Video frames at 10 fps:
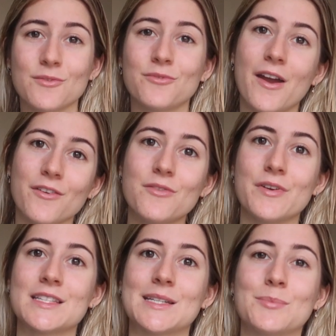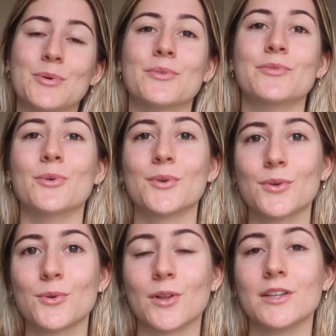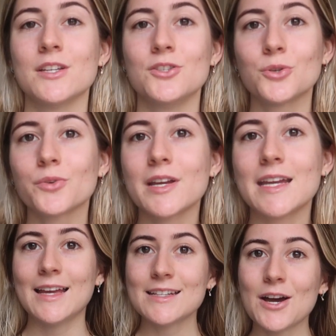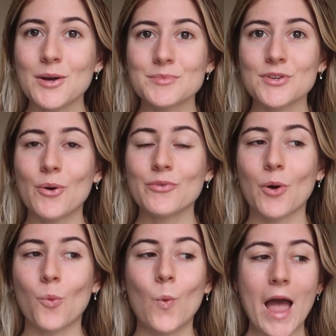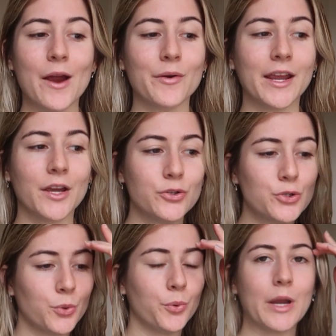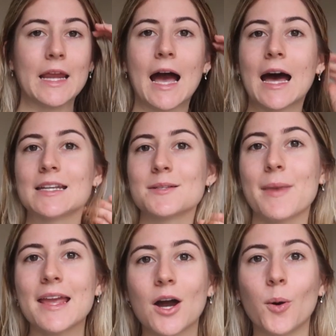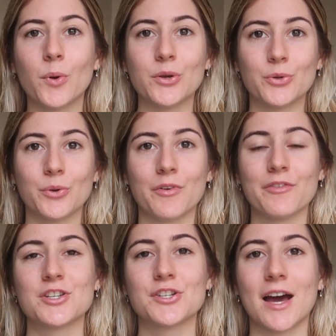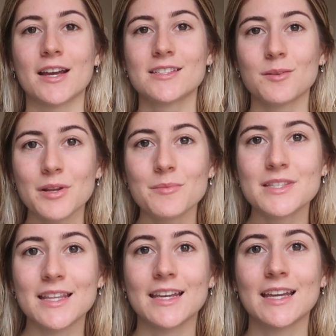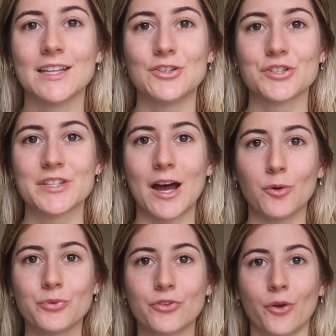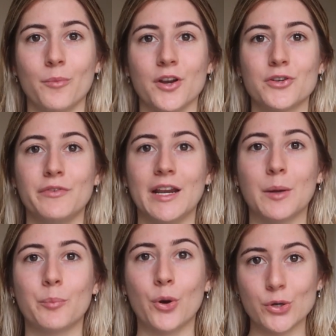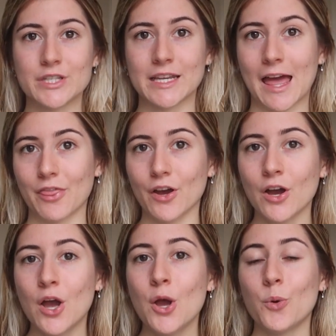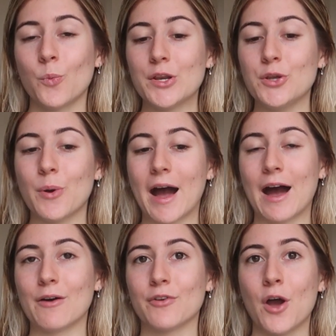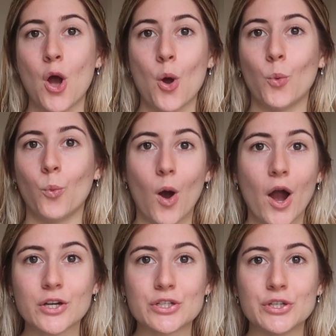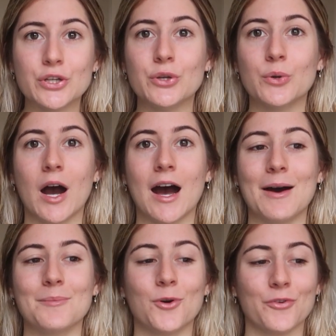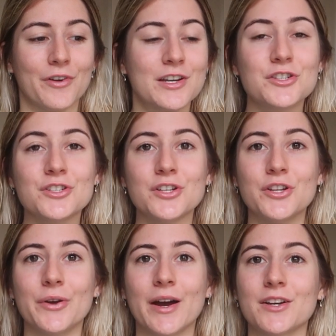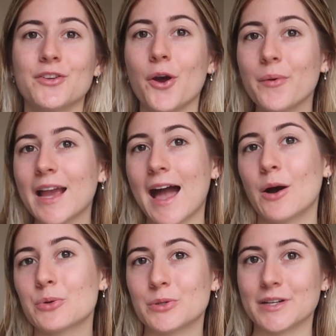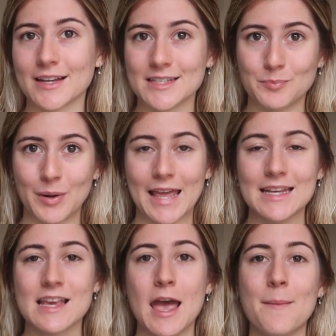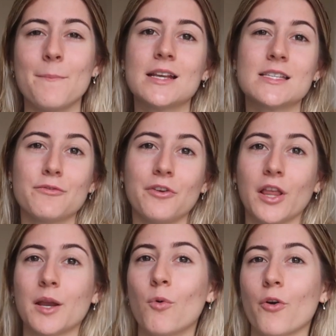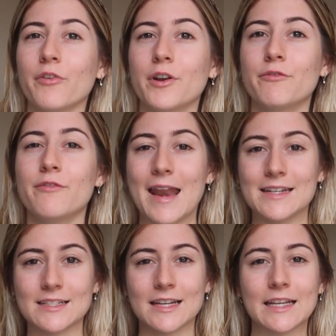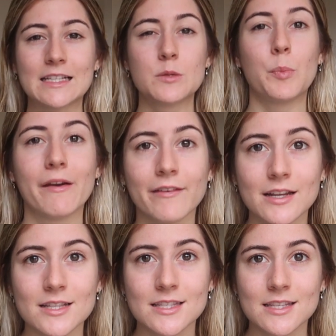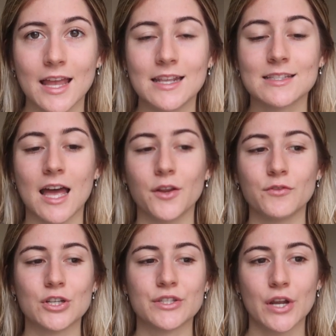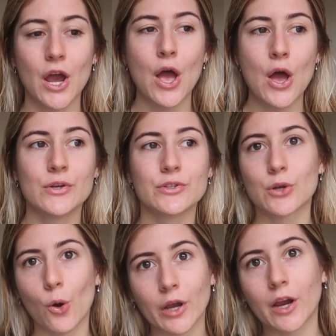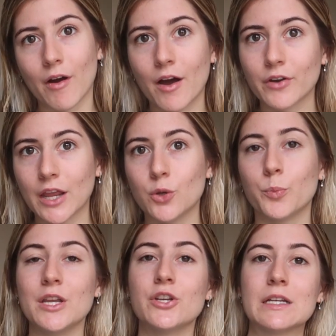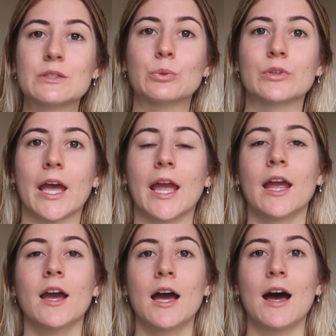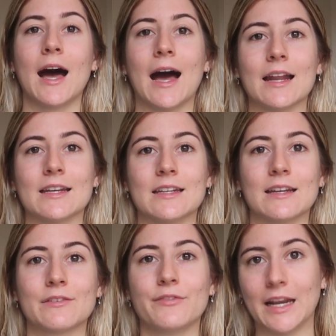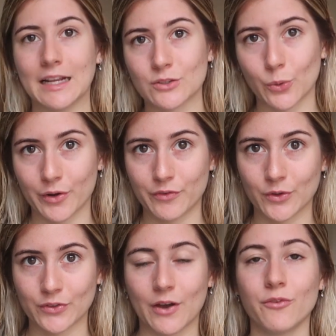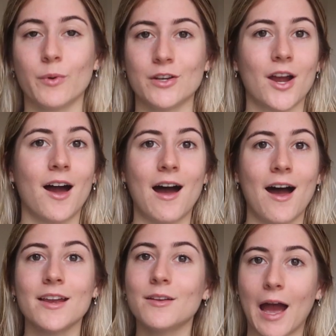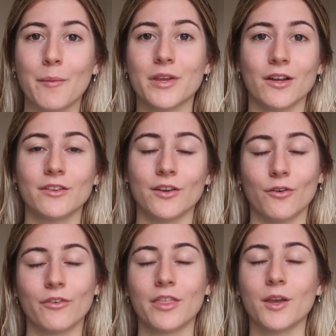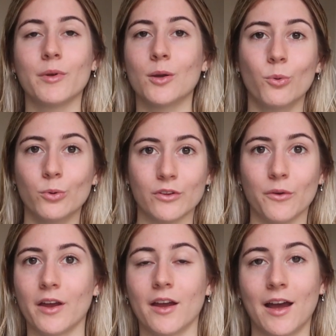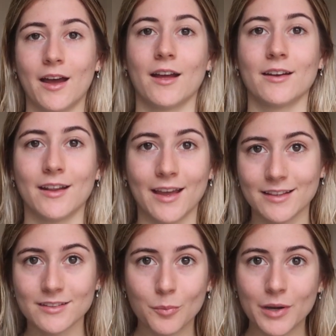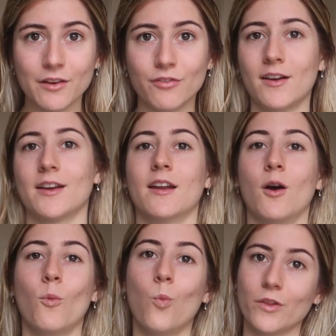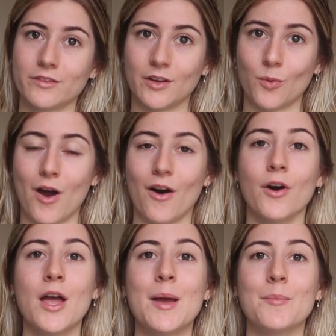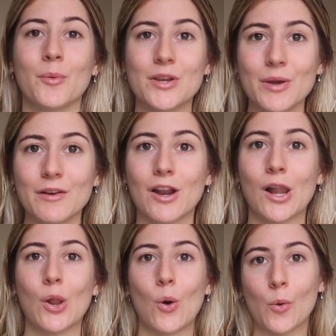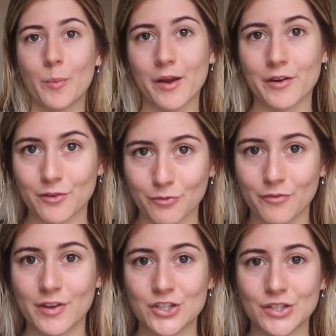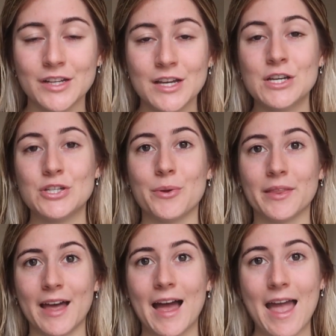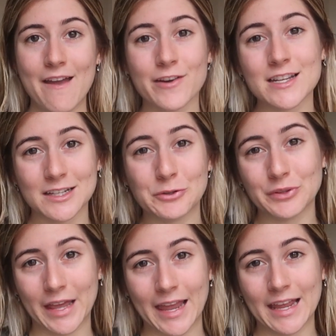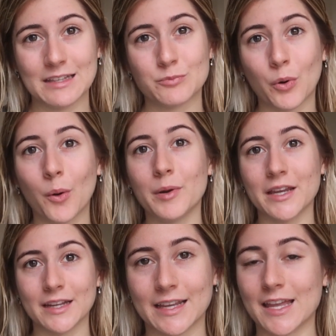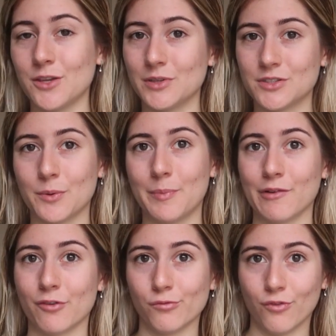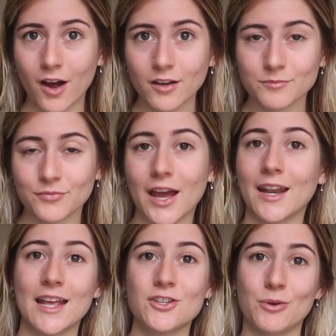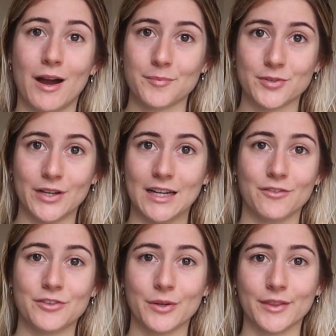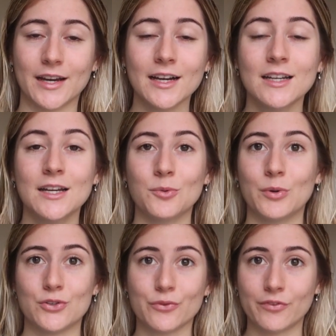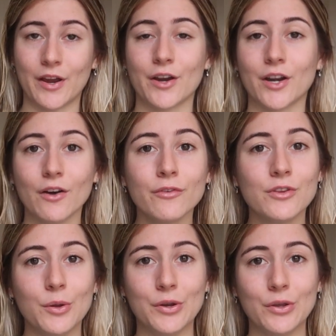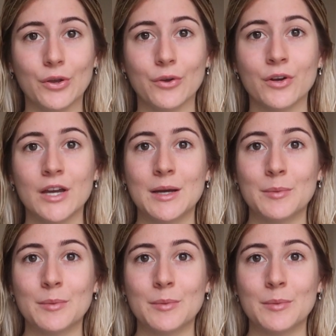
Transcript: very reasonable for good quality jewellery. In terms of wearing jewellery and makeup when you're doing revision, I sometimes think it just helps so much feeling put together when you have work to do or revision to do, and going out to a nice place makes it feel like more of an event, an experience, instead of just slogging around in your PJs all day and feeling sorry for yourself, which I am guilty of. I think we all do it and it's completely fine once in a while, but when you have a long period of revision, doing that every single day is probably get you into a bit of a rut, unless you absolutely love doing that, which fair enough, you do you.